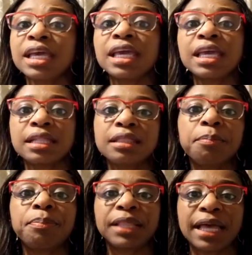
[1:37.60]
in
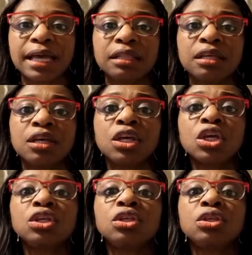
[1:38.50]
the plan,
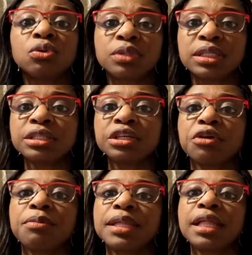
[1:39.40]
you
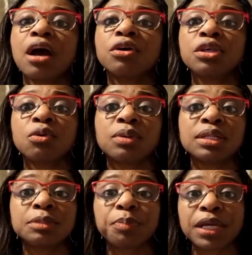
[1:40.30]
determine how you
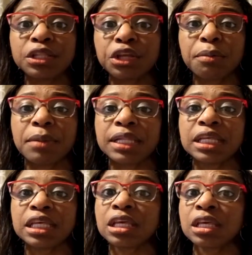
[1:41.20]
will spend your
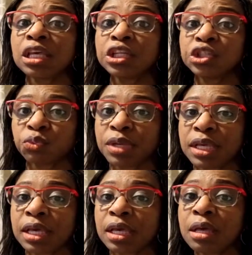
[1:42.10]
money each
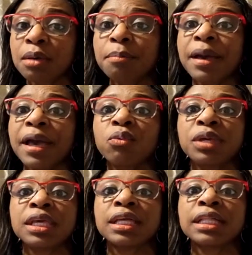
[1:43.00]
week,
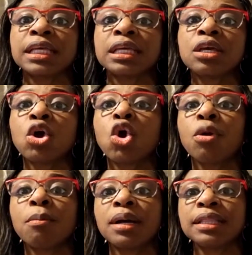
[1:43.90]
bi-weekly,
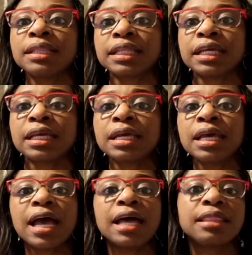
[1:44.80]
or monthly,
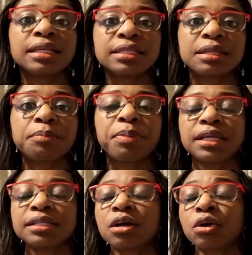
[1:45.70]
and this
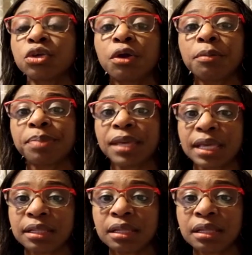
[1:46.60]
depends on your pay.